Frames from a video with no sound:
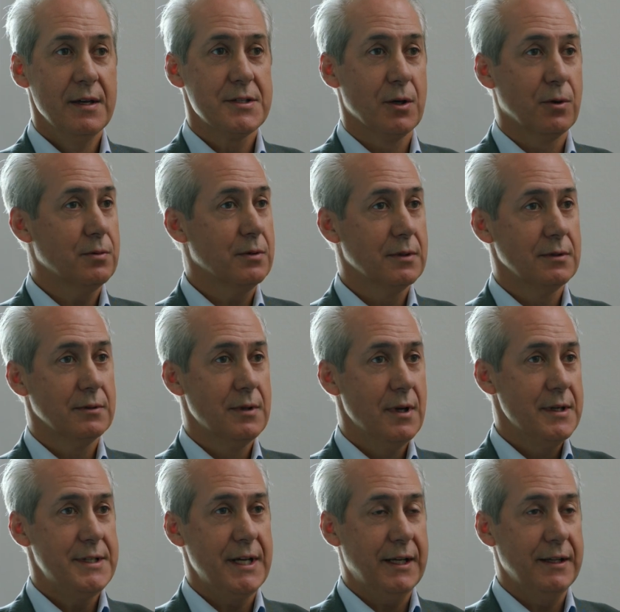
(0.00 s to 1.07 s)
So
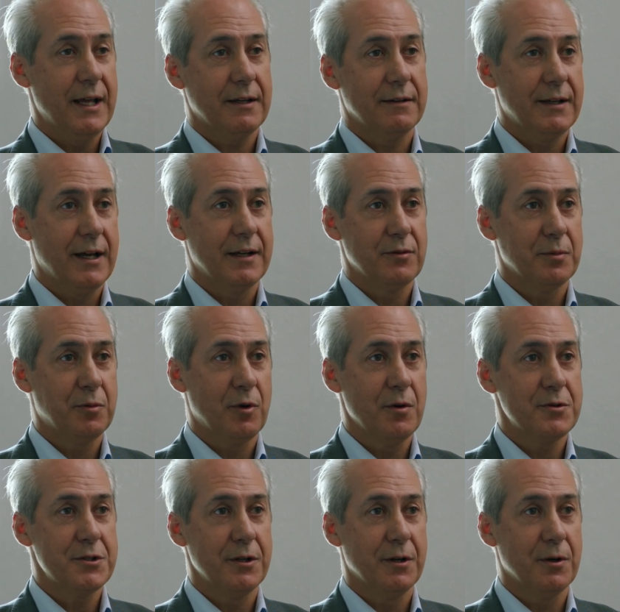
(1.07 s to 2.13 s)
taking that kind of
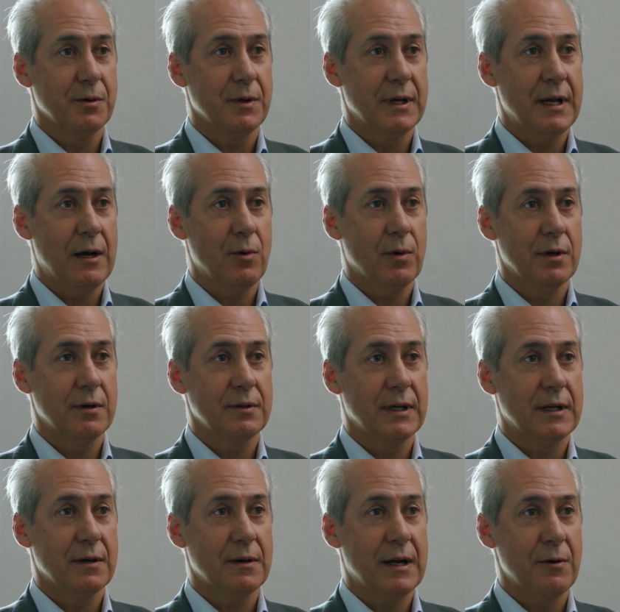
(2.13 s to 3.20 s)
approach, how
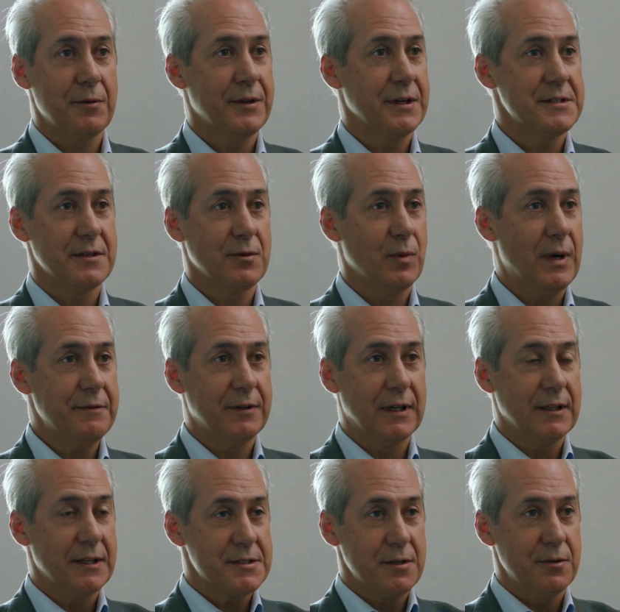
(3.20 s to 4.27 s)
are things at the Wi-Fi
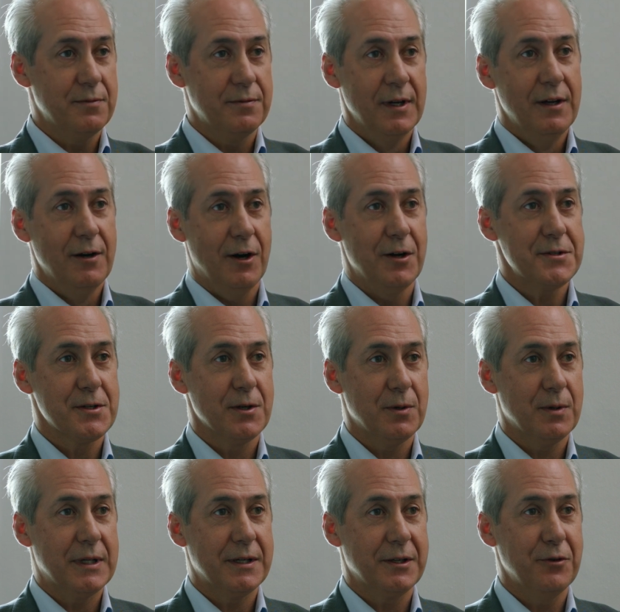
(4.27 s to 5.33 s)
Alliance? You've
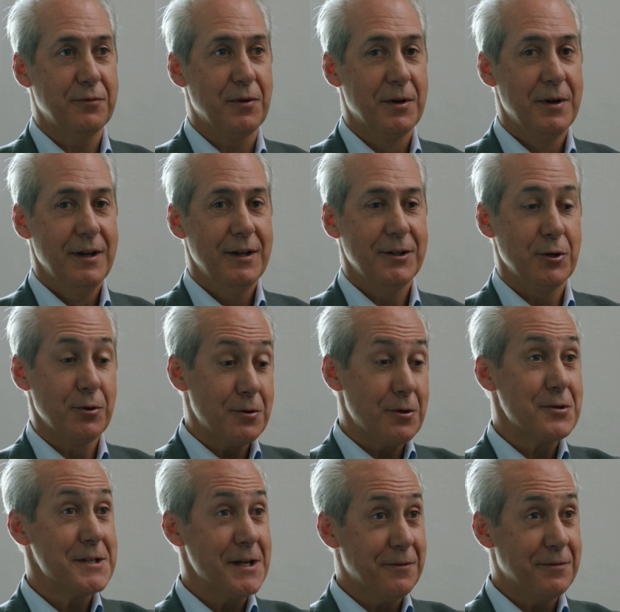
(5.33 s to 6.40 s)
also you
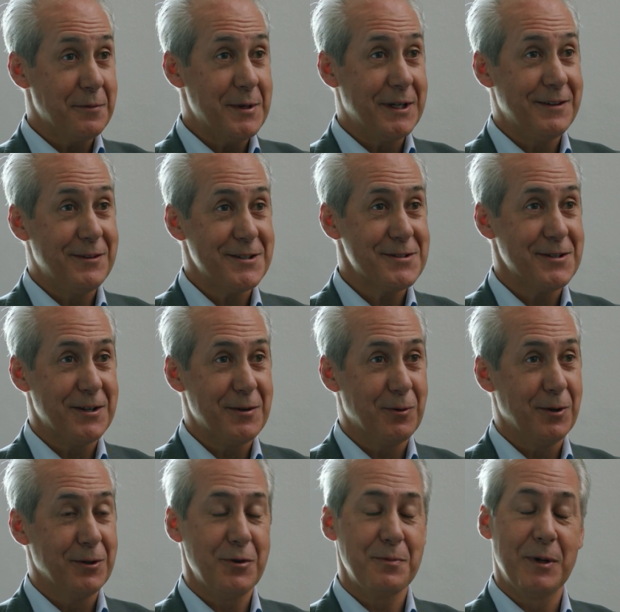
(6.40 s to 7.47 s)
yourself have been in this
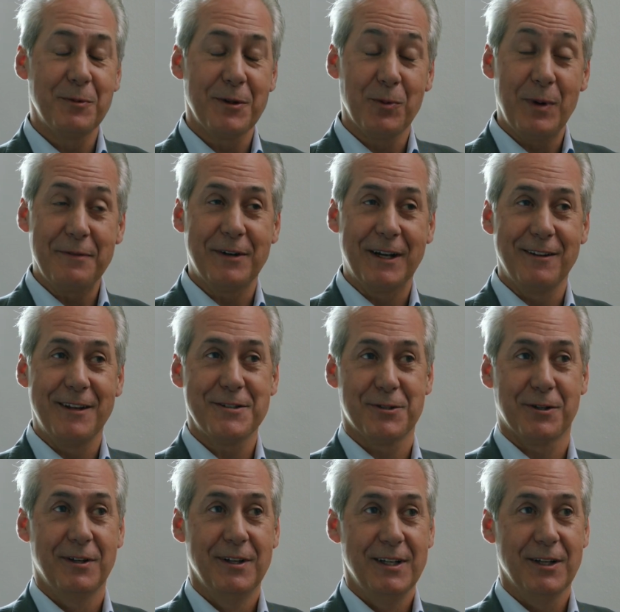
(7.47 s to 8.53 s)
role. You've been with the Wi-Fi Alliance
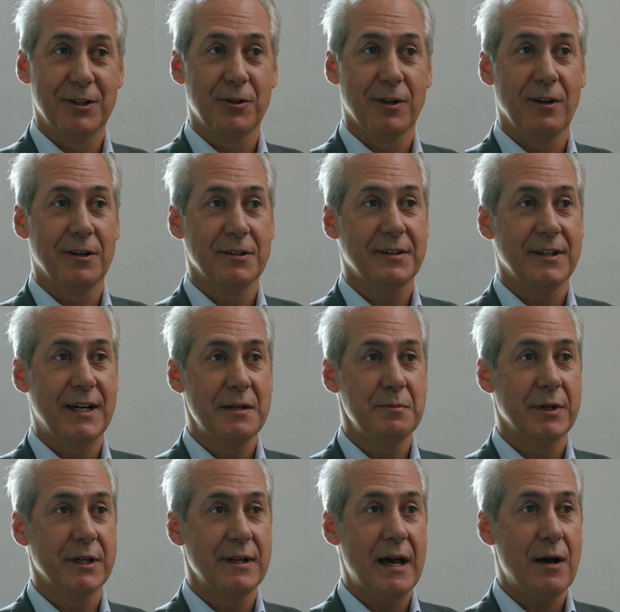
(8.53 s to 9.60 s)
a good long time,
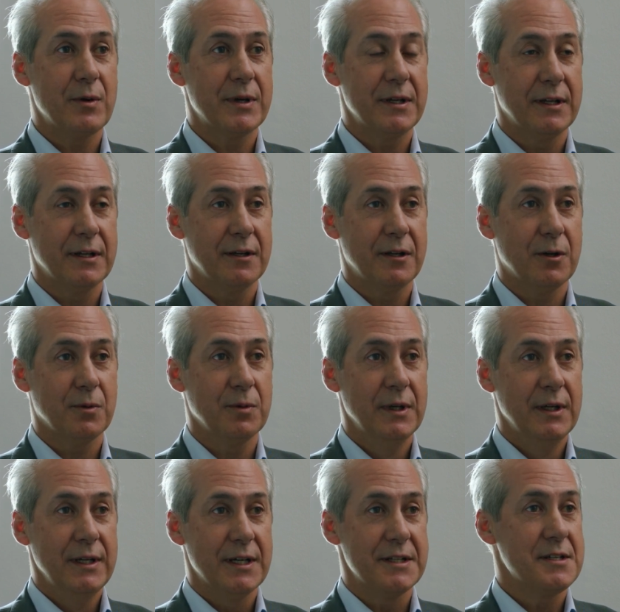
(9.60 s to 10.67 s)
but now
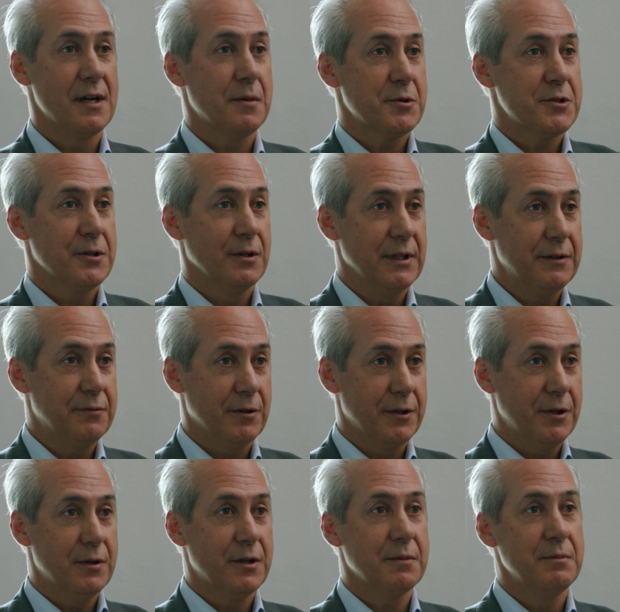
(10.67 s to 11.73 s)
it's an opportunity for
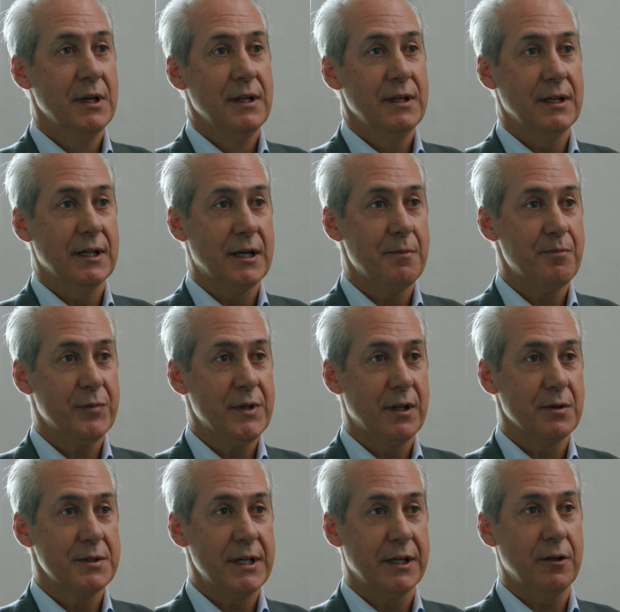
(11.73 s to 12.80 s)
you
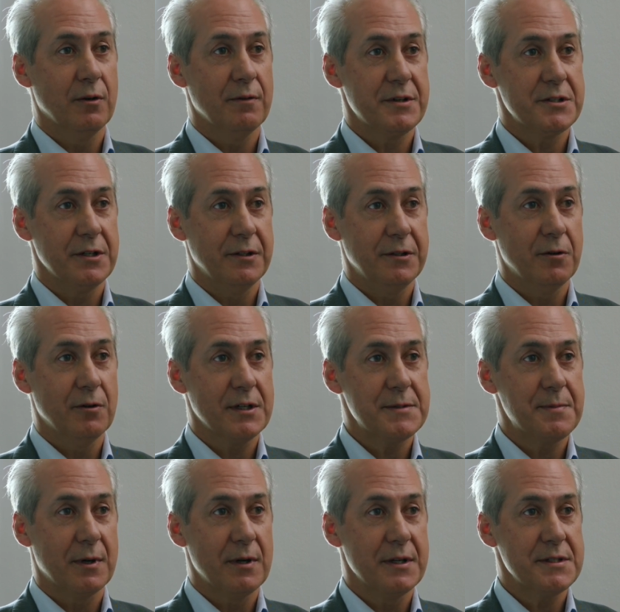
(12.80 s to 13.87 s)
to take your vision and your
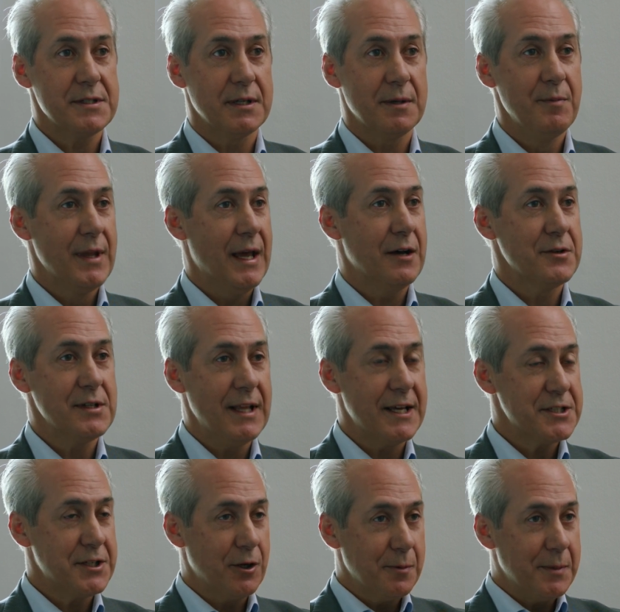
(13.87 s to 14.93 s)
experience. How's the
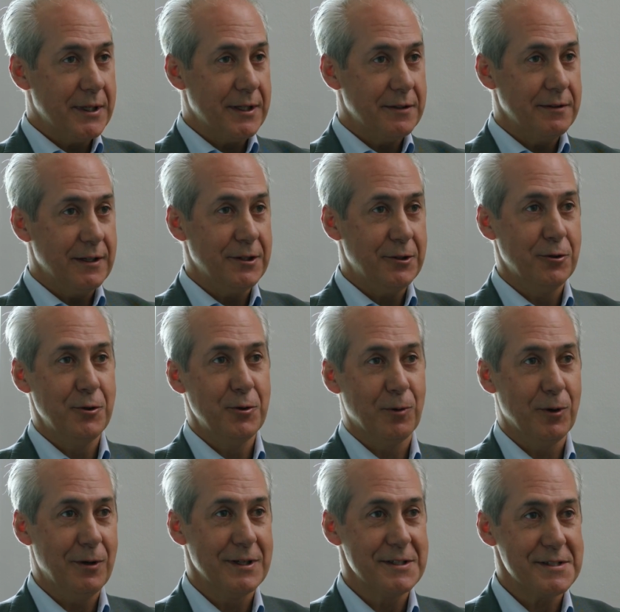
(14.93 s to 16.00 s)
last year been in your new
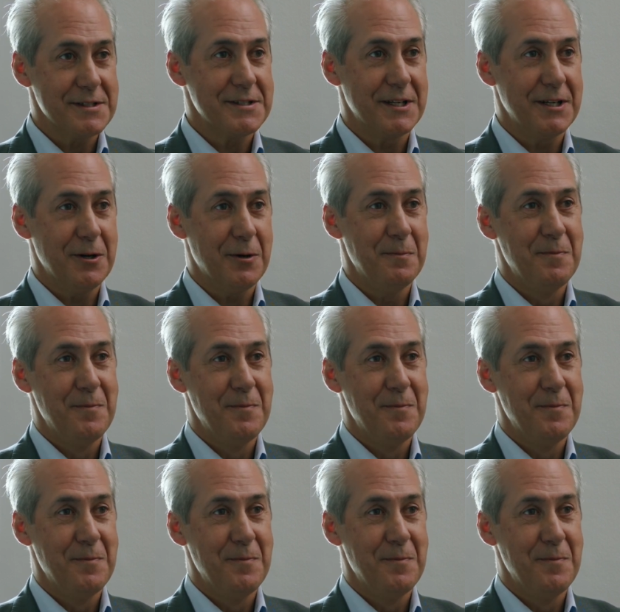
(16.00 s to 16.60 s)
role as the CEO?